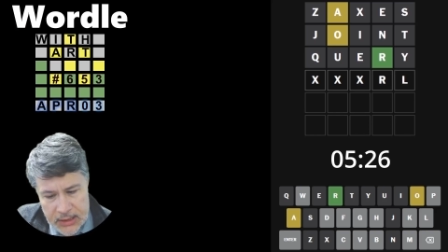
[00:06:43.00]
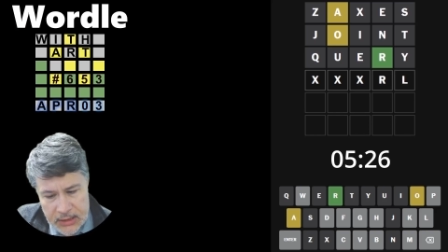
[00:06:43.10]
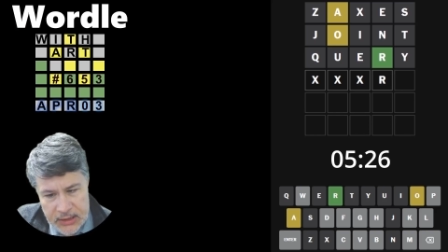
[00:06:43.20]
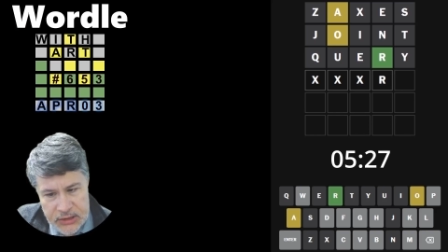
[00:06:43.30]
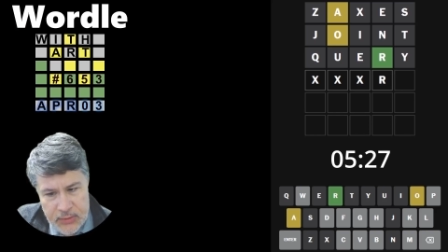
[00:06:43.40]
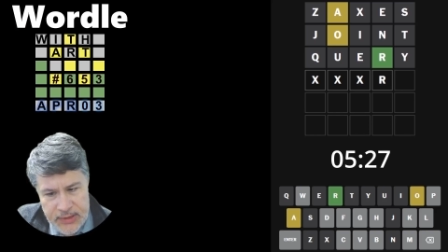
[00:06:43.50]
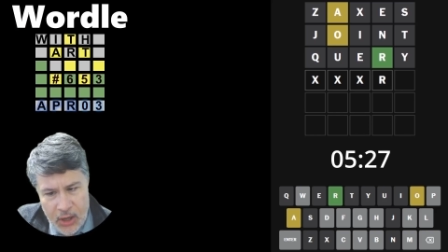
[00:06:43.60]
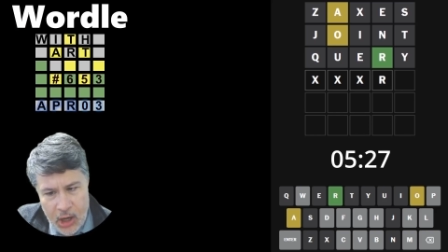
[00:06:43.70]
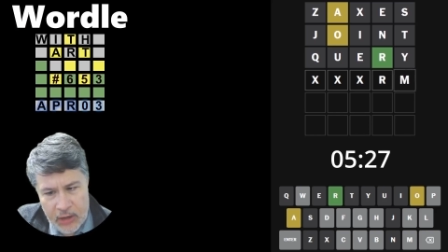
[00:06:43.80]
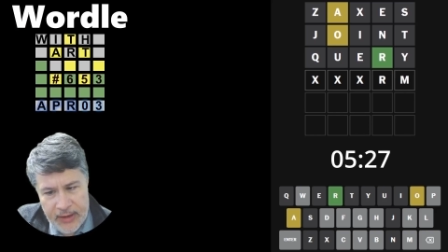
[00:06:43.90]
Let's go with the
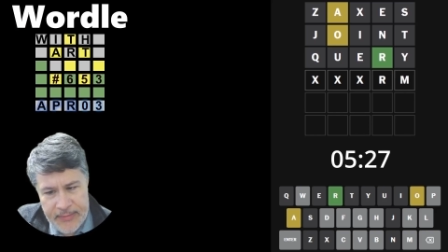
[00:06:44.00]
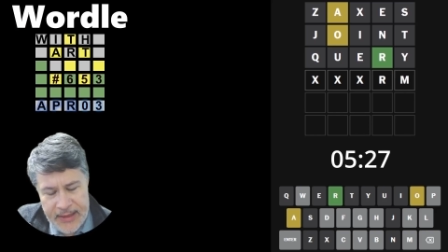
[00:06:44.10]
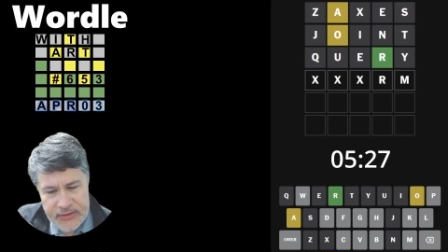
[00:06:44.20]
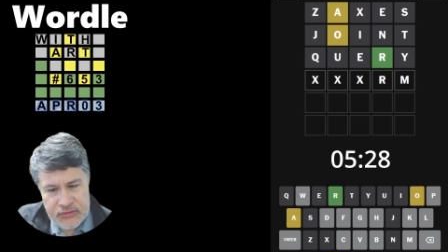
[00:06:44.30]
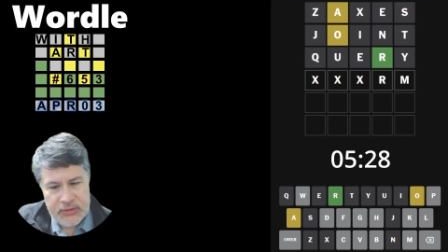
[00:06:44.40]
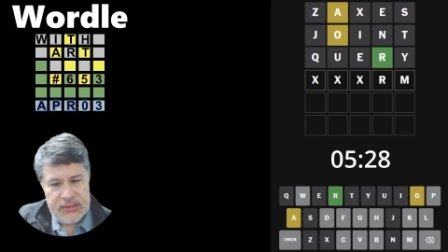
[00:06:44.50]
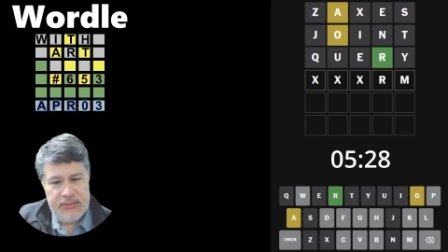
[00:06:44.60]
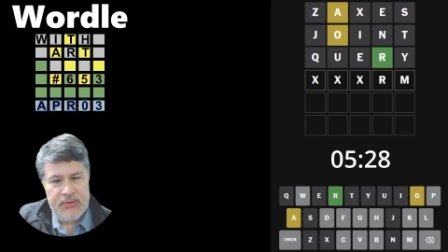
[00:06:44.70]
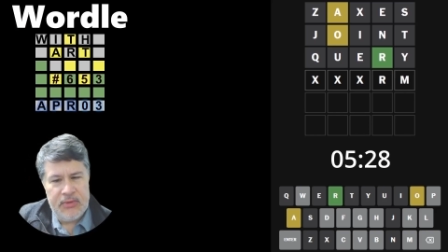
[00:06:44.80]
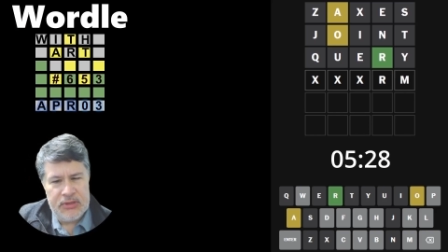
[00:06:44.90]
RM. That sort of
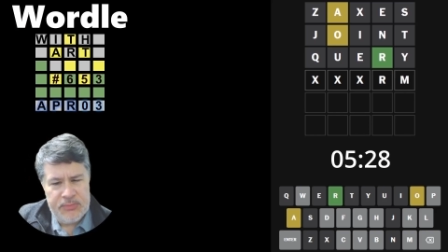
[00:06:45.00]
seemed the most